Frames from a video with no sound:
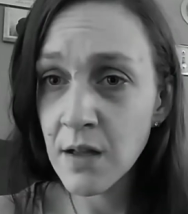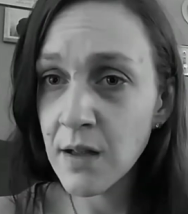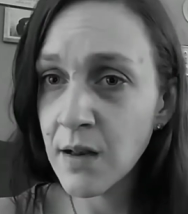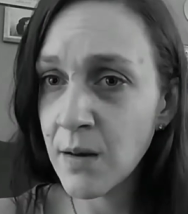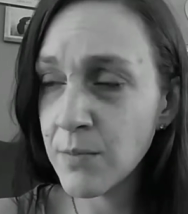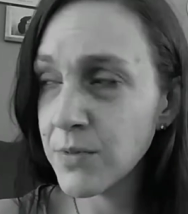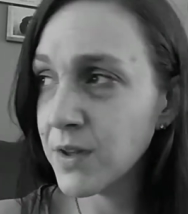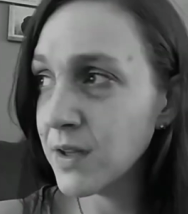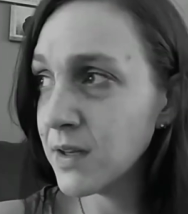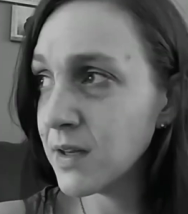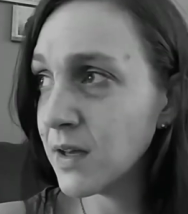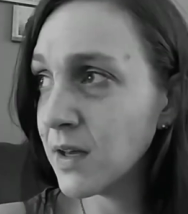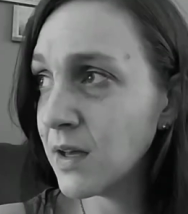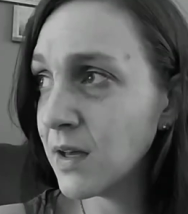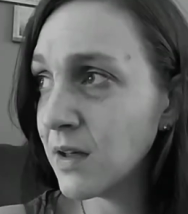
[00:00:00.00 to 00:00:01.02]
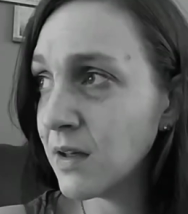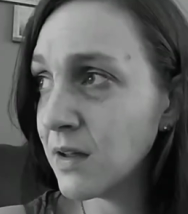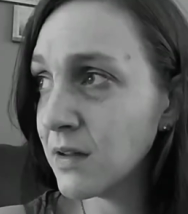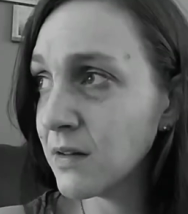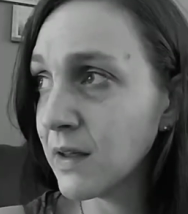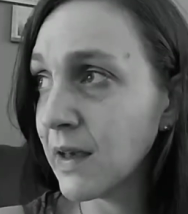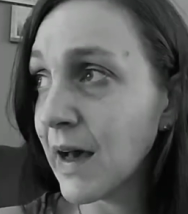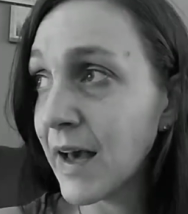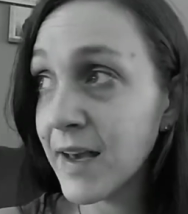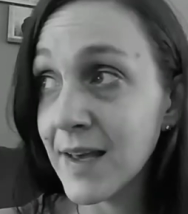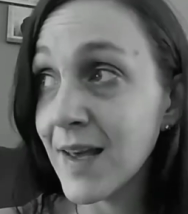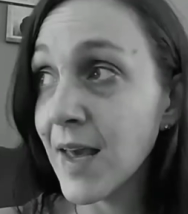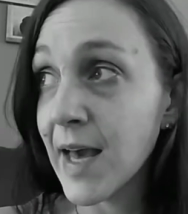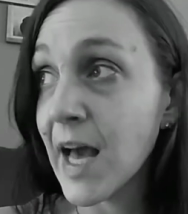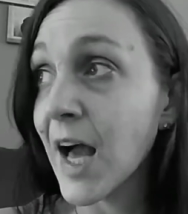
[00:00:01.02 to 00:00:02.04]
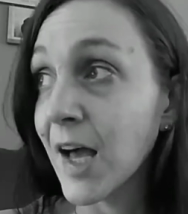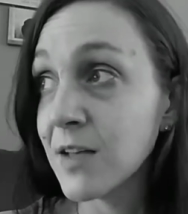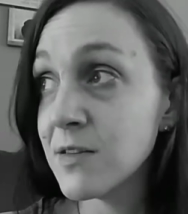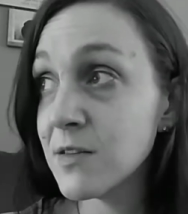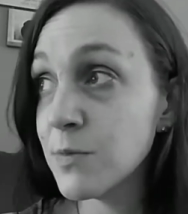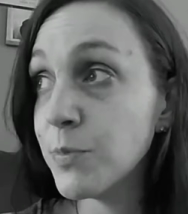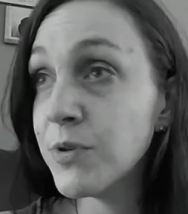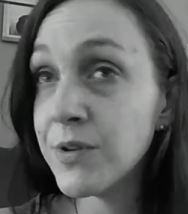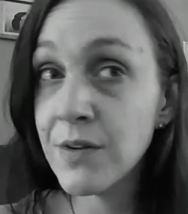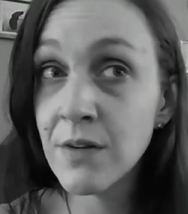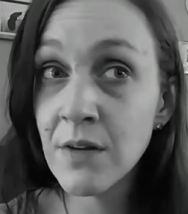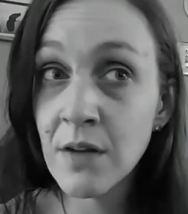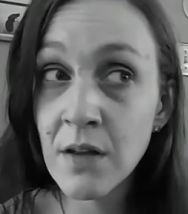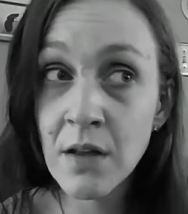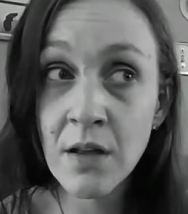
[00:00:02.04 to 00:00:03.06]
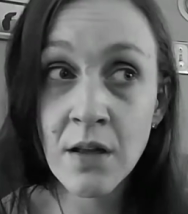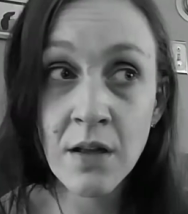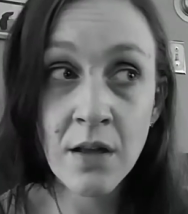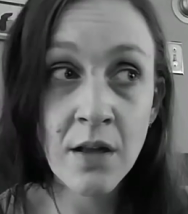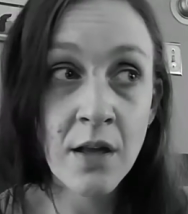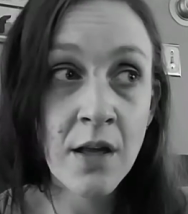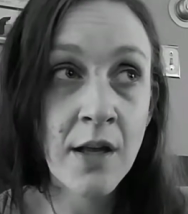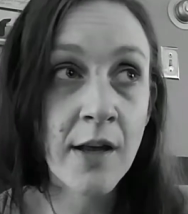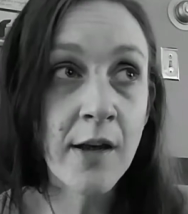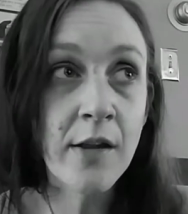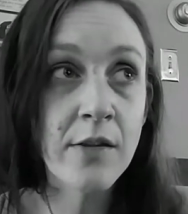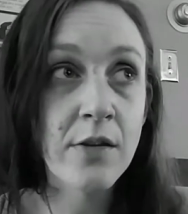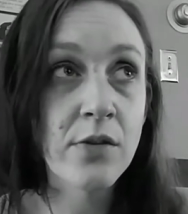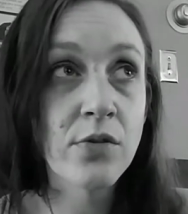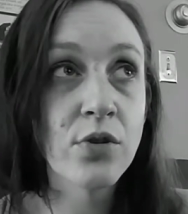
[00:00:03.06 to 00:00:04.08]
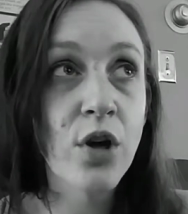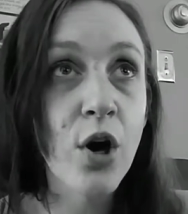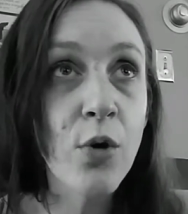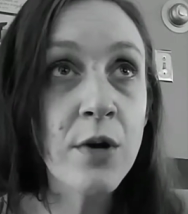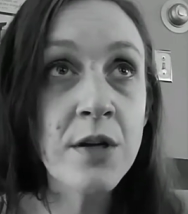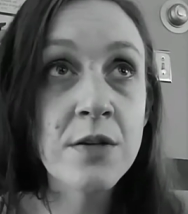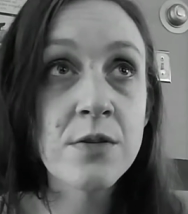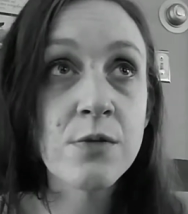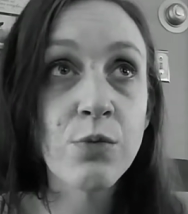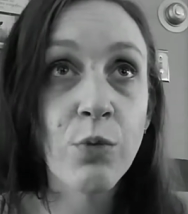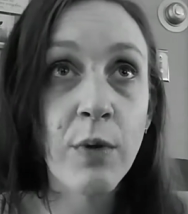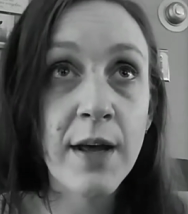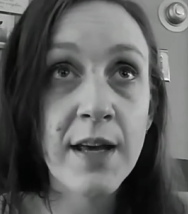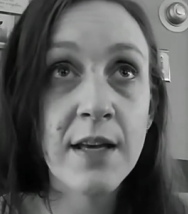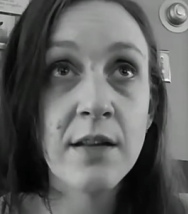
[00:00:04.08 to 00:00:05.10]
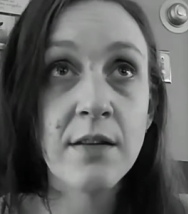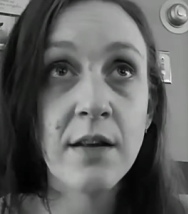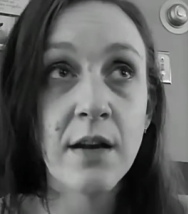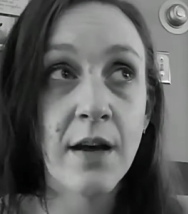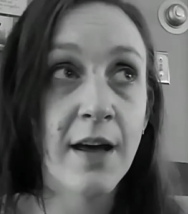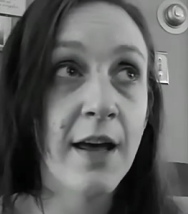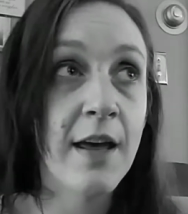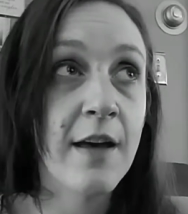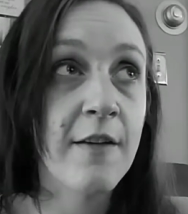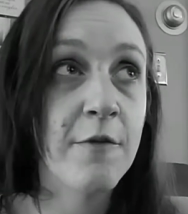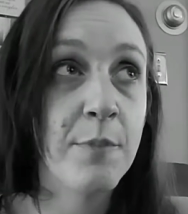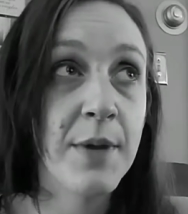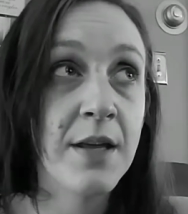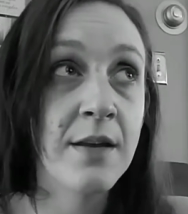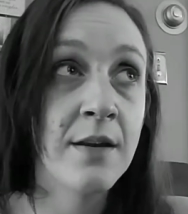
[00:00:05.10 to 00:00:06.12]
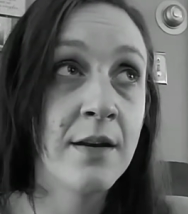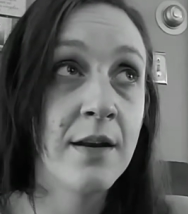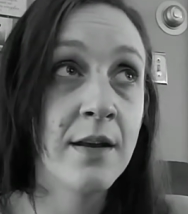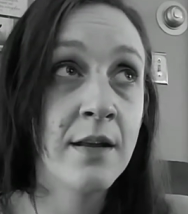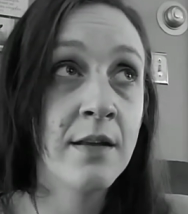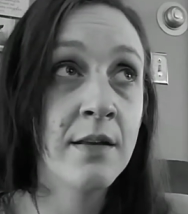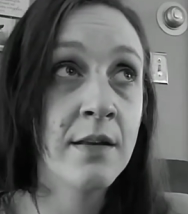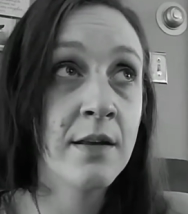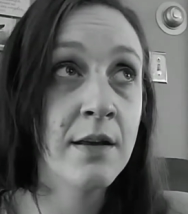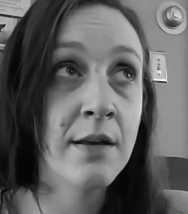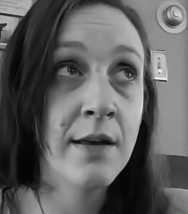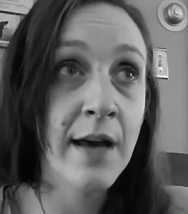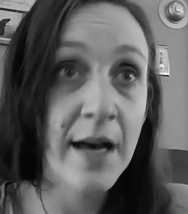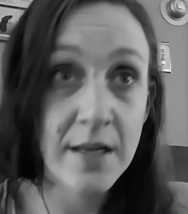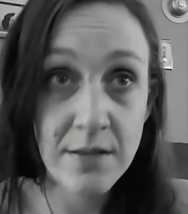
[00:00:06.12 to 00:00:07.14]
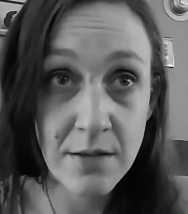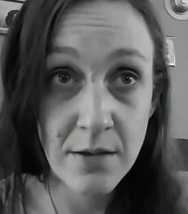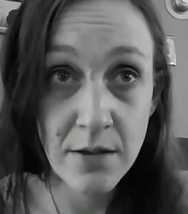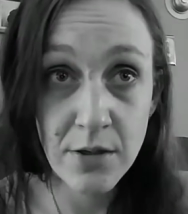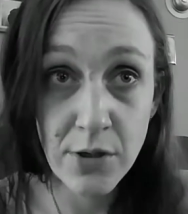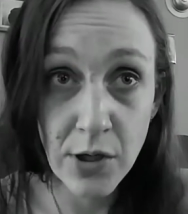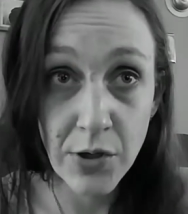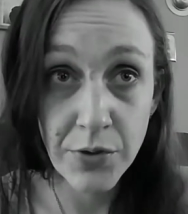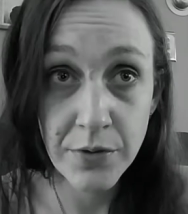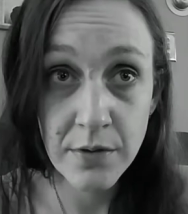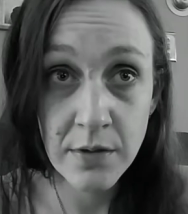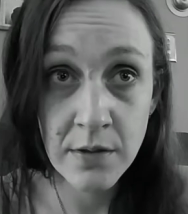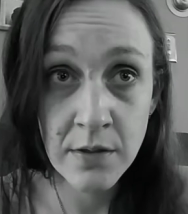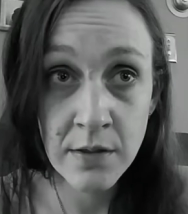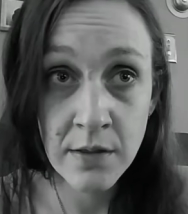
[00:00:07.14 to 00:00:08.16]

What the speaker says: And I'm thinking, I gasped. The lowest weight that I have been as an adult